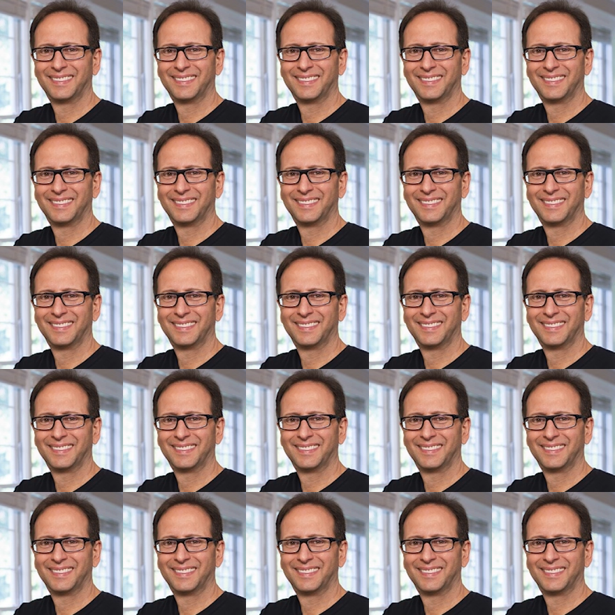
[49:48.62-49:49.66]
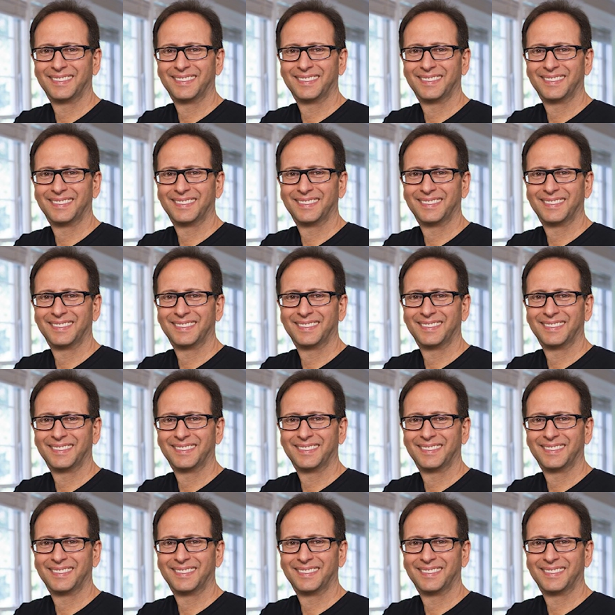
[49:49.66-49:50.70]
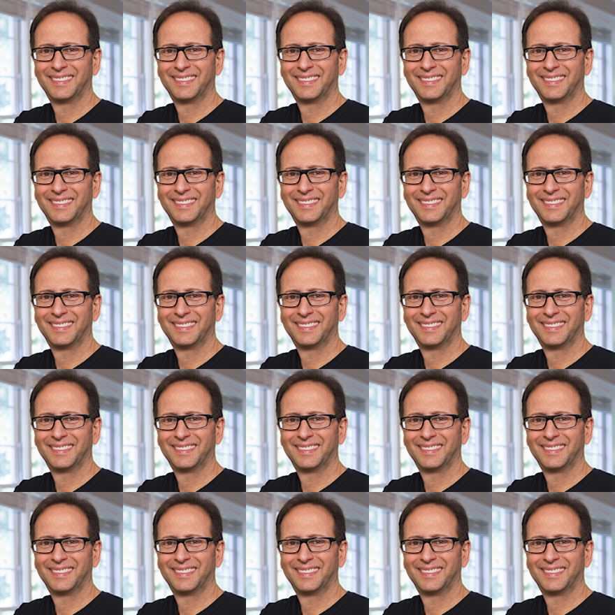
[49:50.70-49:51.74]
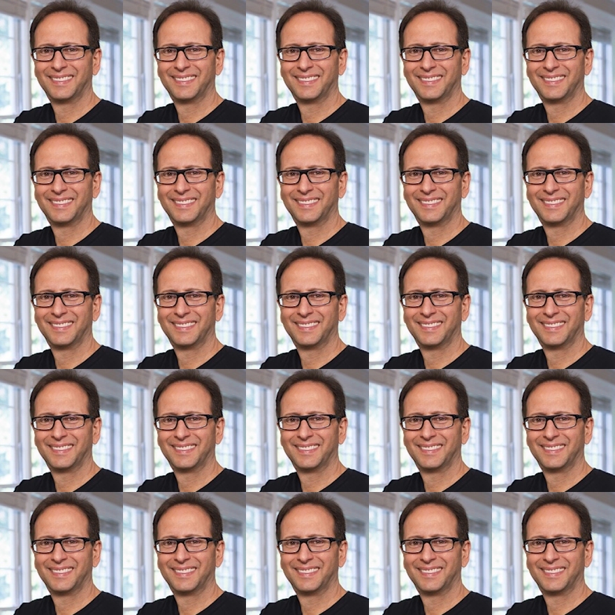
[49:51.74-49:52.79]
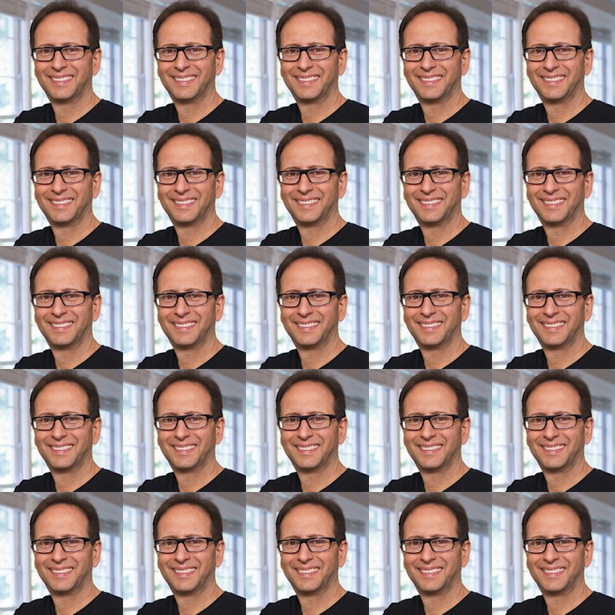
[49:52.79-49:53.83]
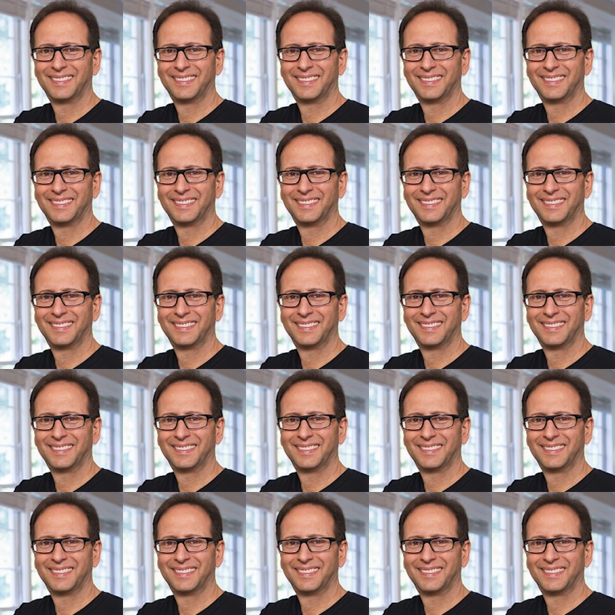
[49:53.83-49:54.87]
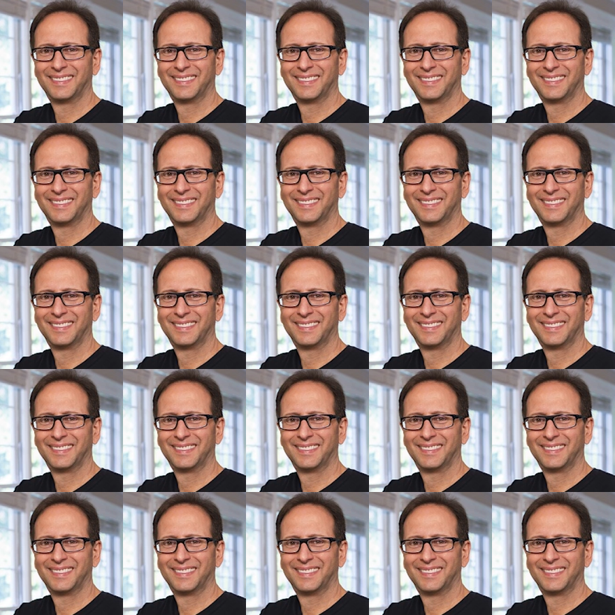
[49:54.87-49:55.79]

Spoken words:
The face doesn't move, so there is nothing to read.